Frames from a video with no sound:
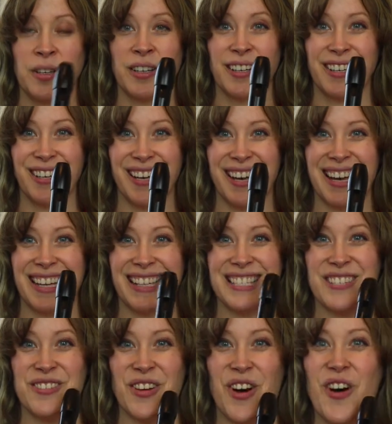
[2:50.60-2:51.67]
Good.
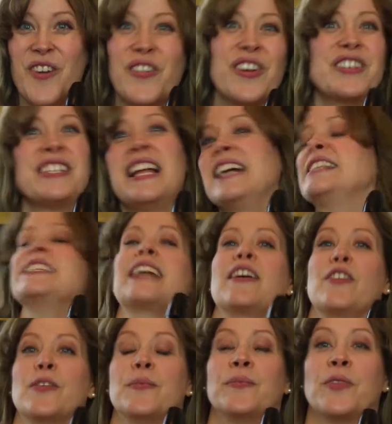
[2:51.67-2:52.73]
Let's do the whole first line
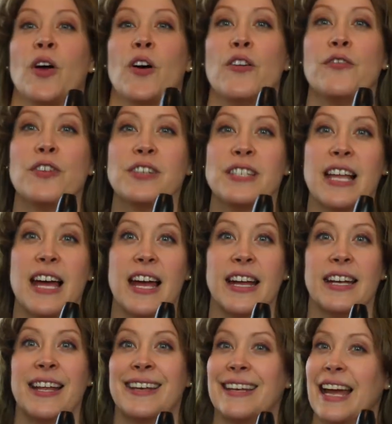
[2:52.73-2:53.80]
together. Whole first
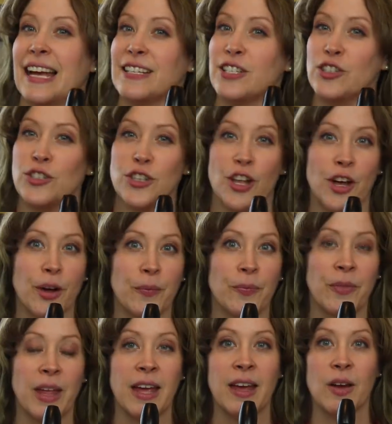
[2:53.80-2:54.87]
line, nice and slow.
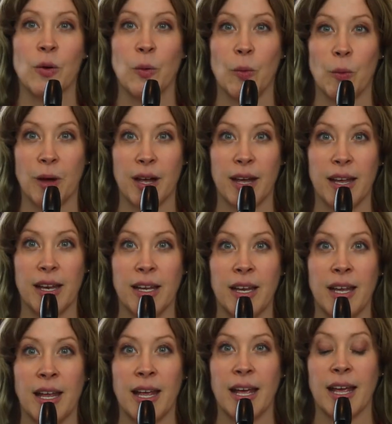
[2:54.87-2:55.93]
1
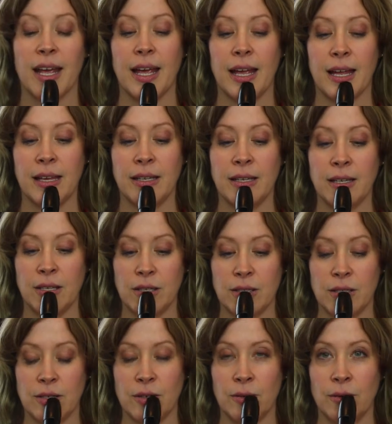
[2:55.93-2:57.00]
and
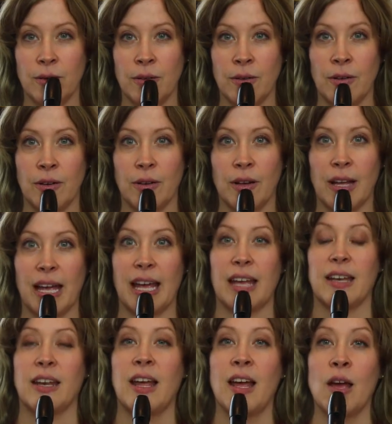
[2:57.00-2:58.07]
2
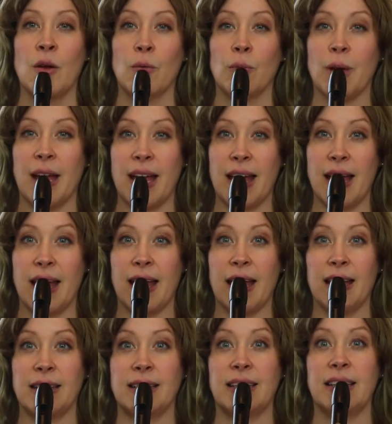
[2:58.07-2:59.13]
and
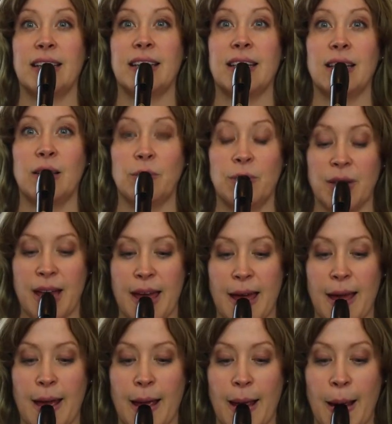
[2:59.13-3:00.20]
ready,
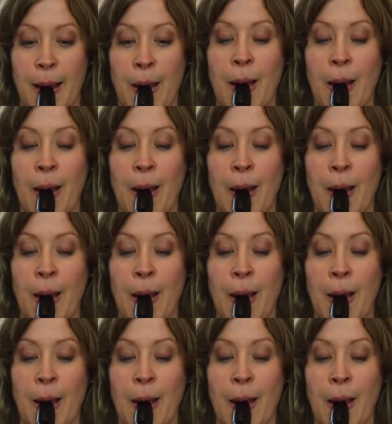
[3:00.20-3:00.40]
play.